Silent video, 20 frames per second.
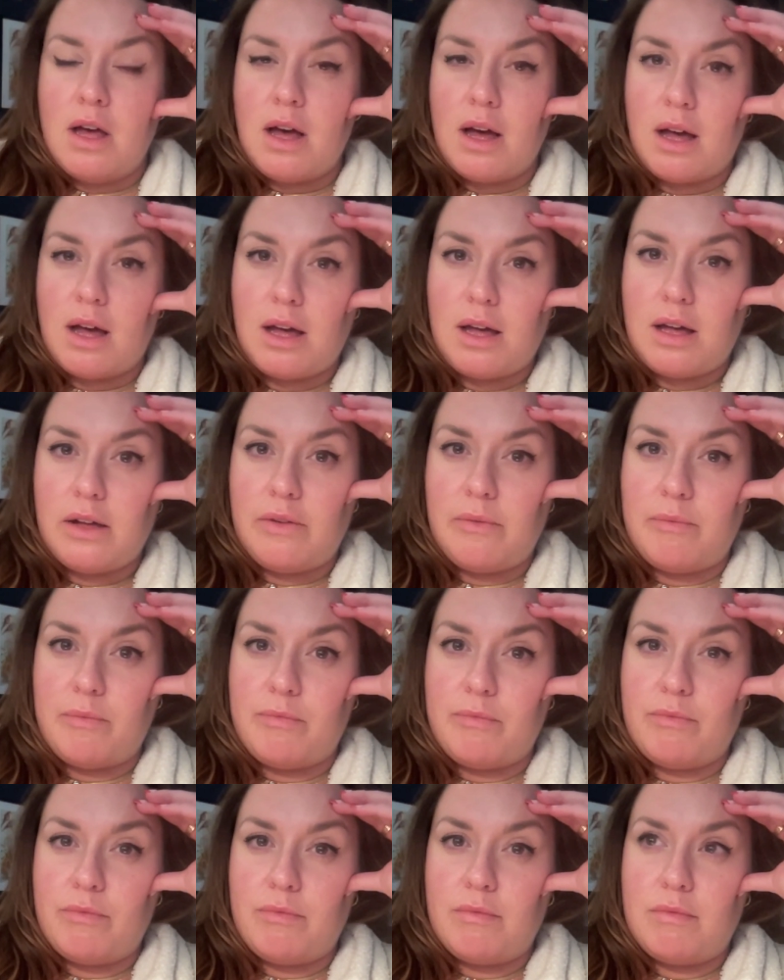
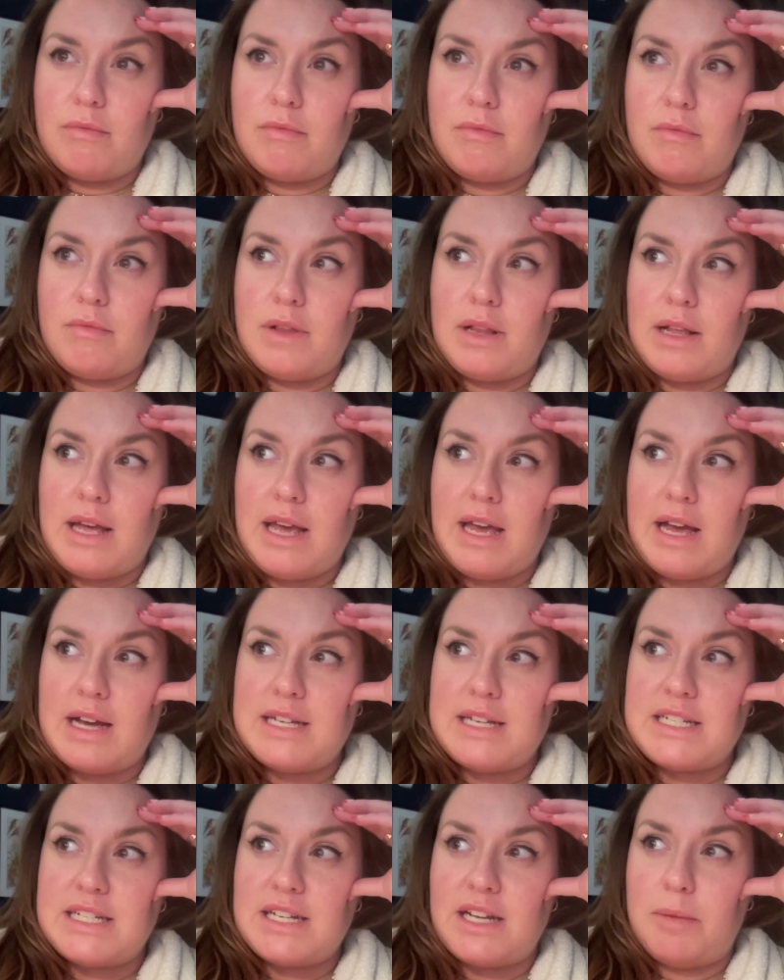Um,
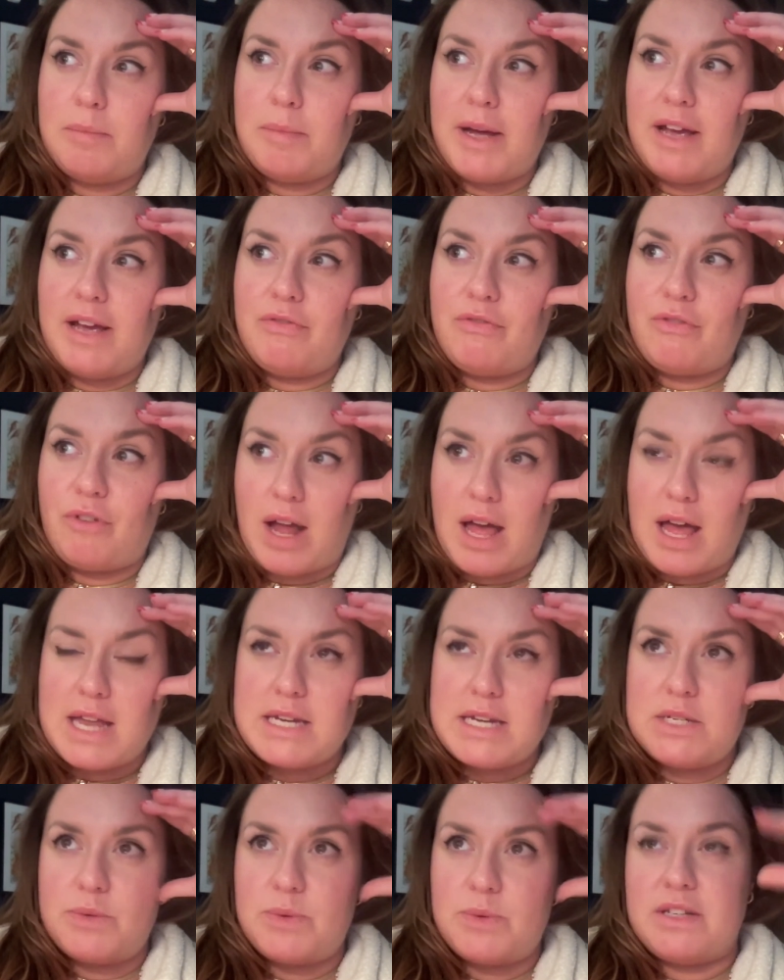and my
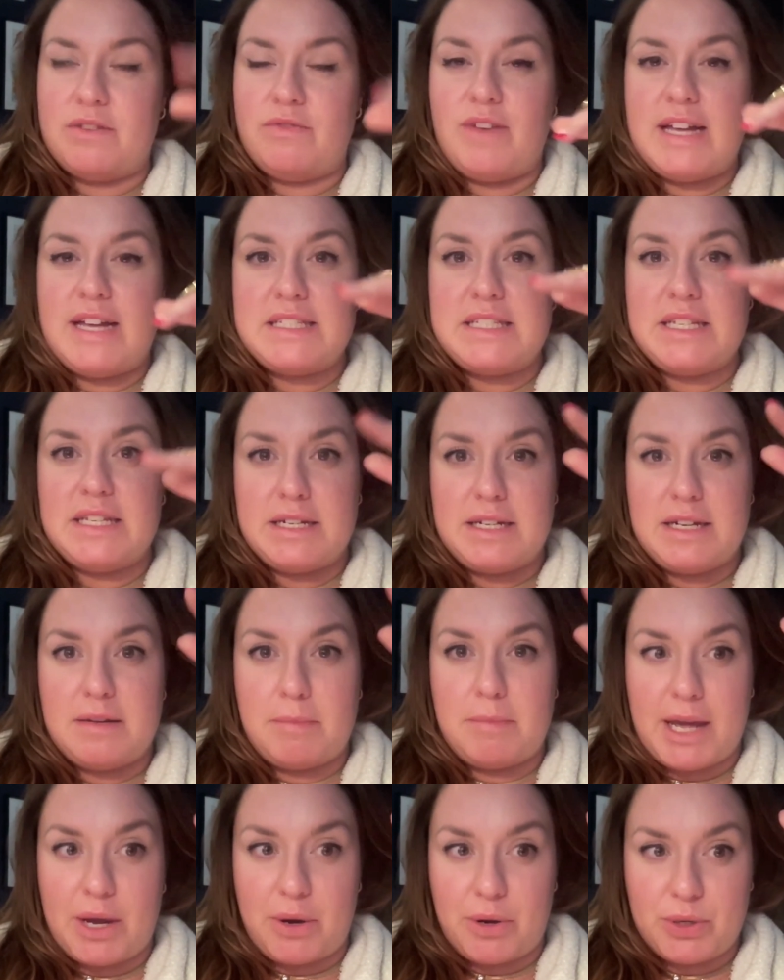friend was investing in a
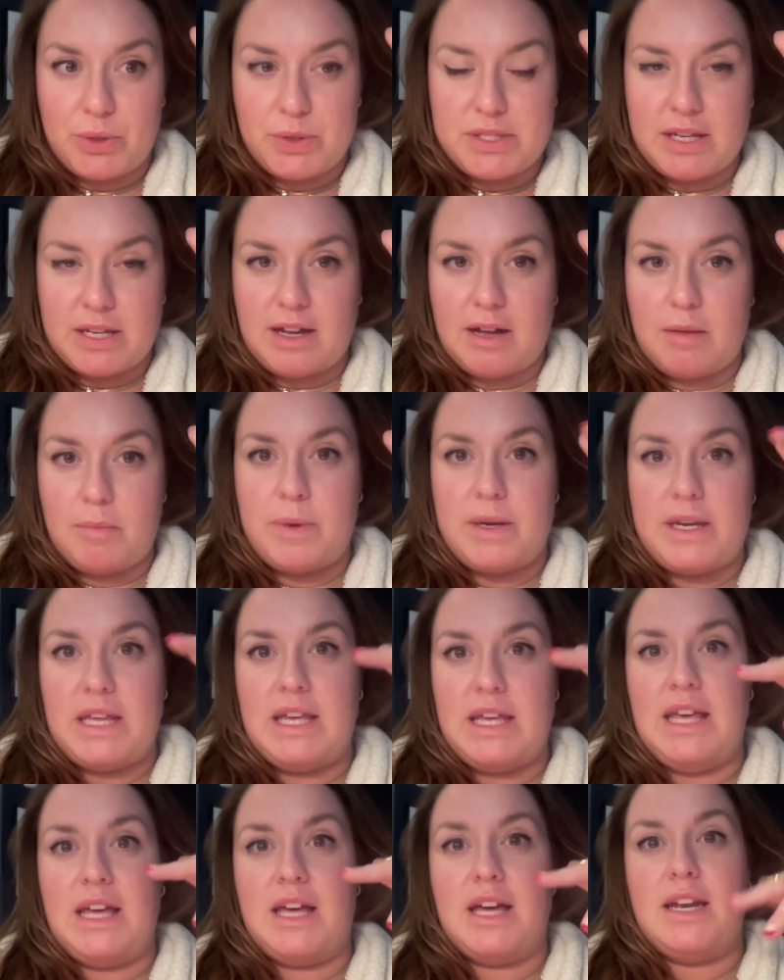microdosing
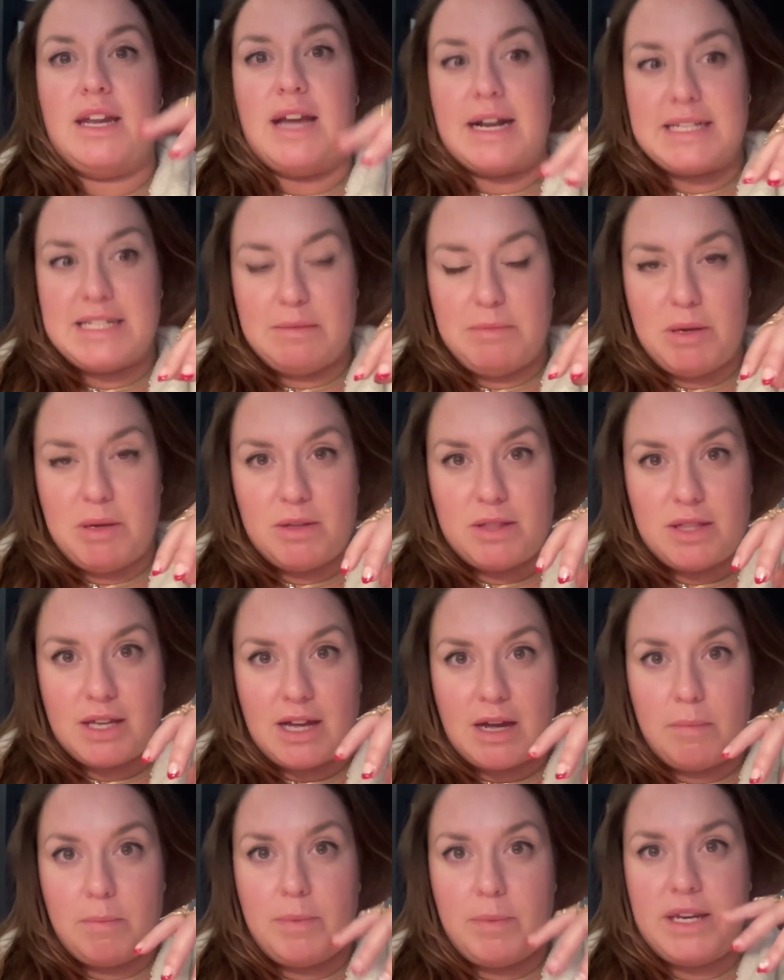company. He connected me with the
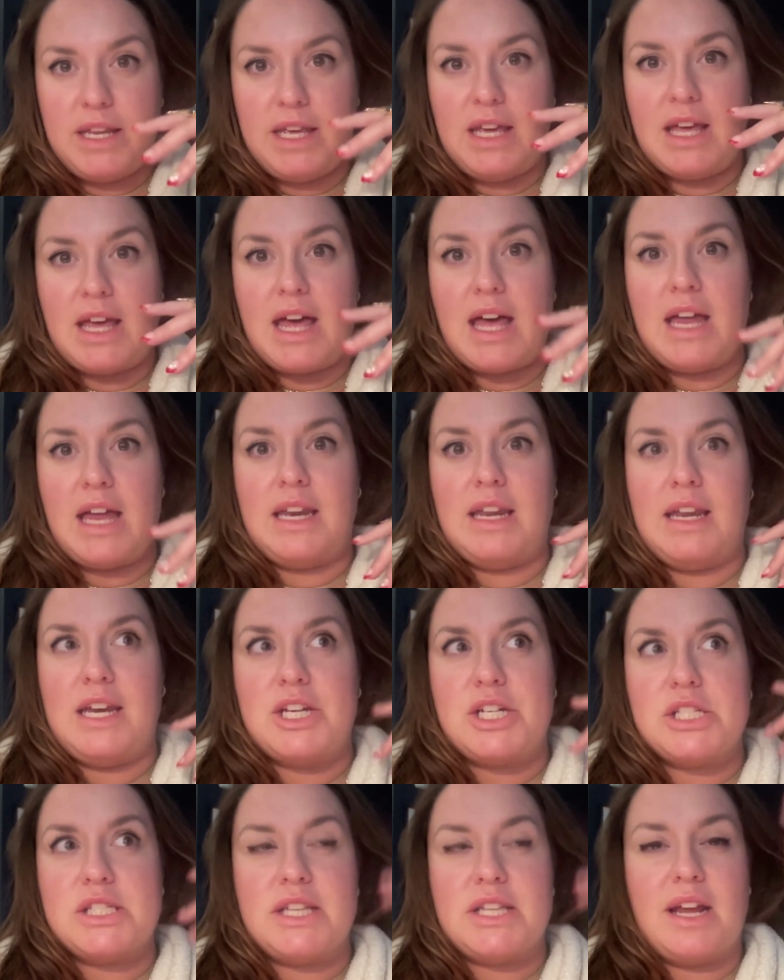company and he
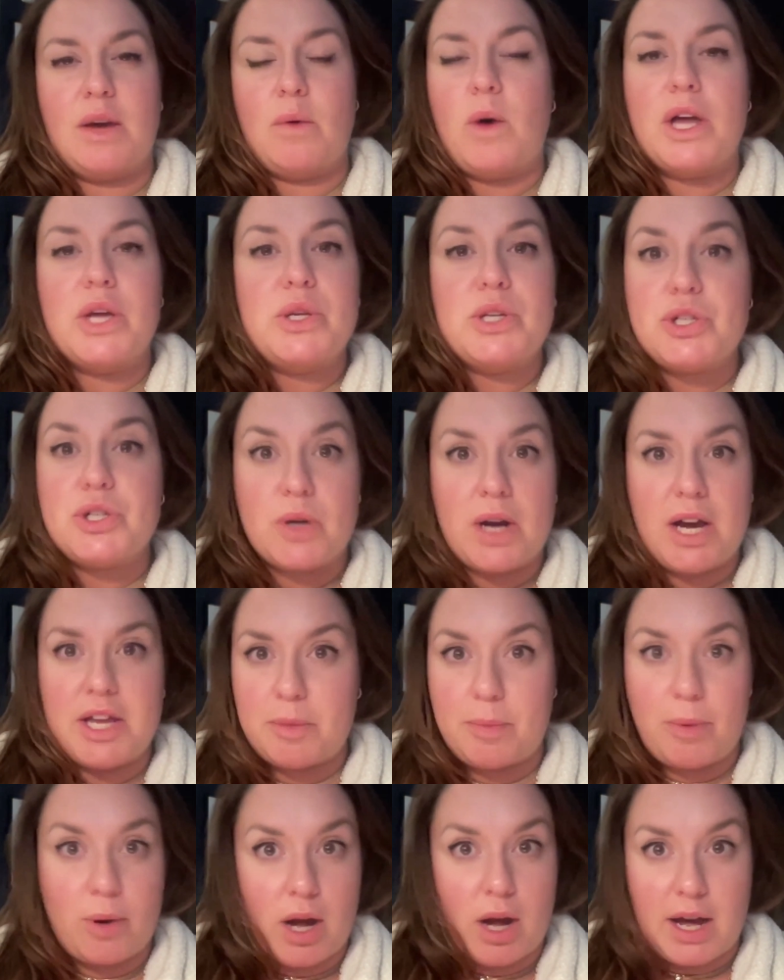just said, I want you to try
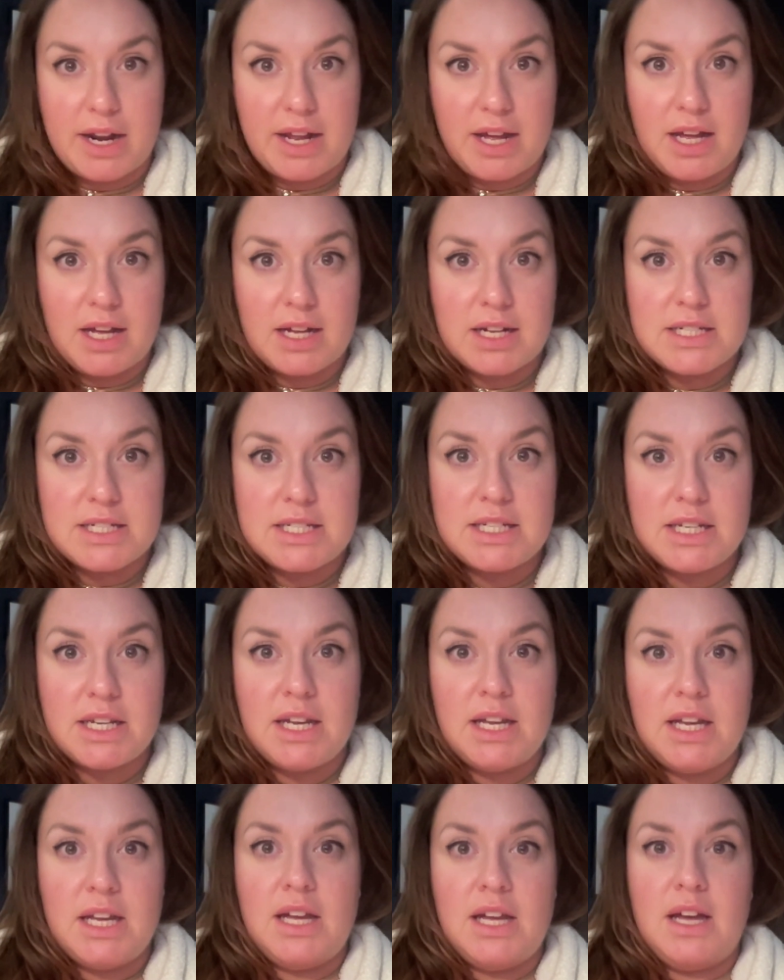the product,
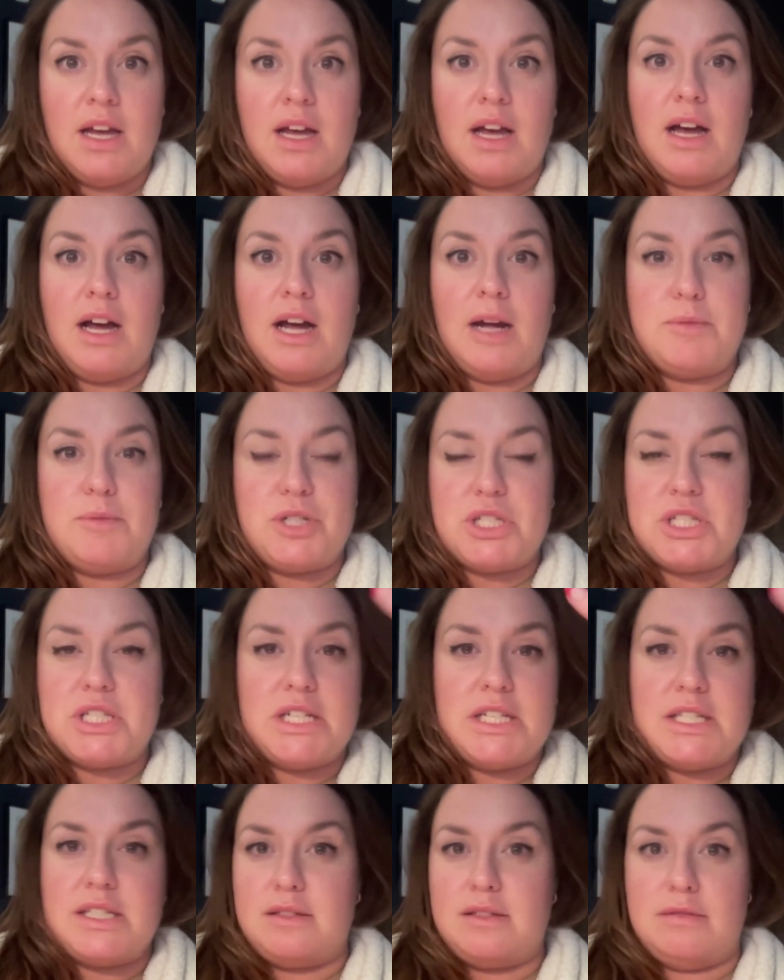just
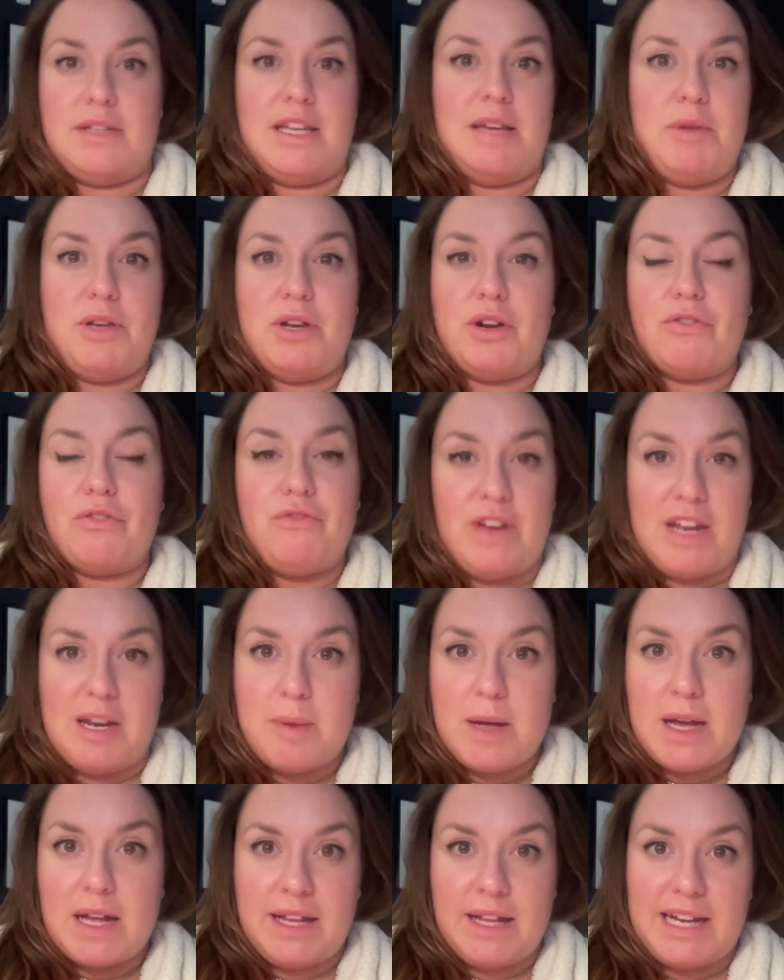to give me your
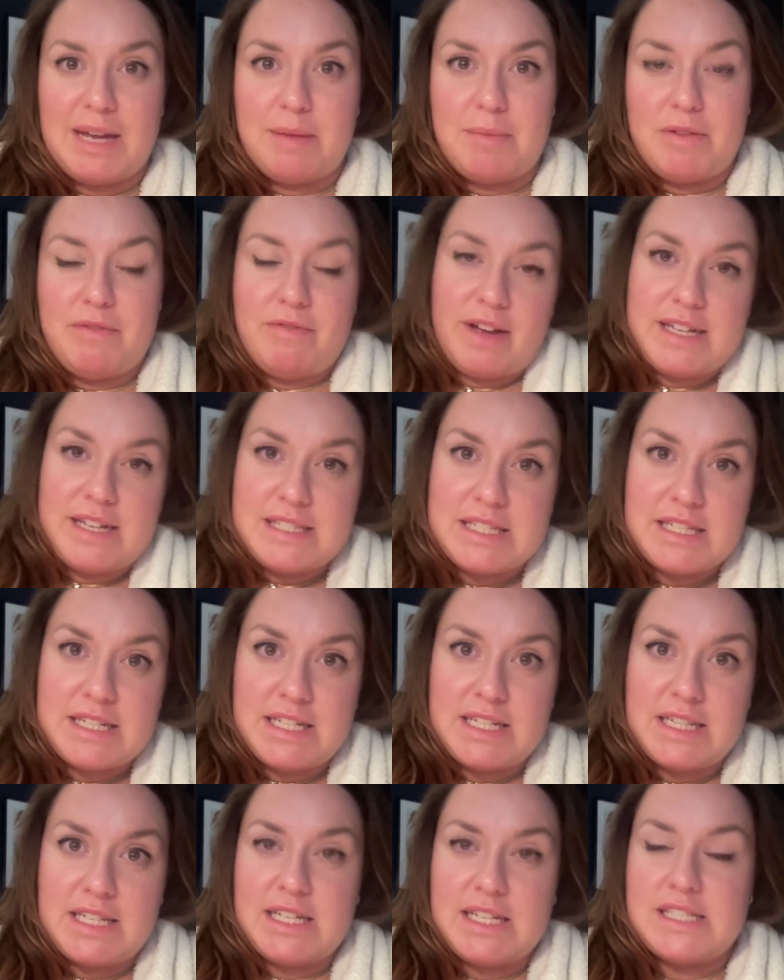feedback. Like, I'm invested
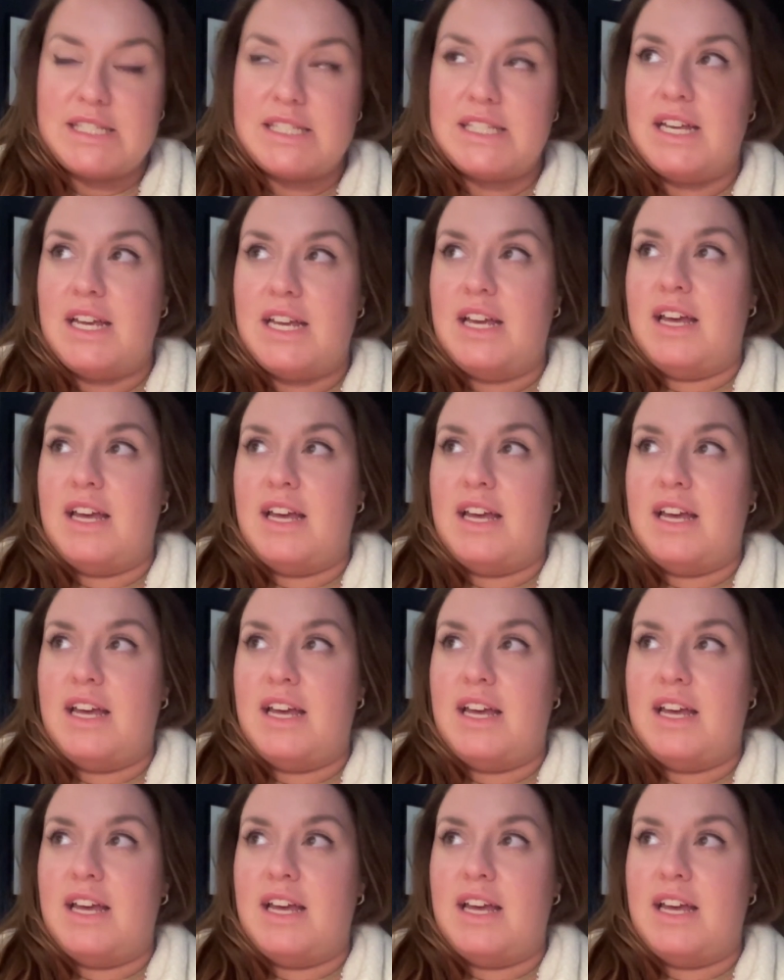in this.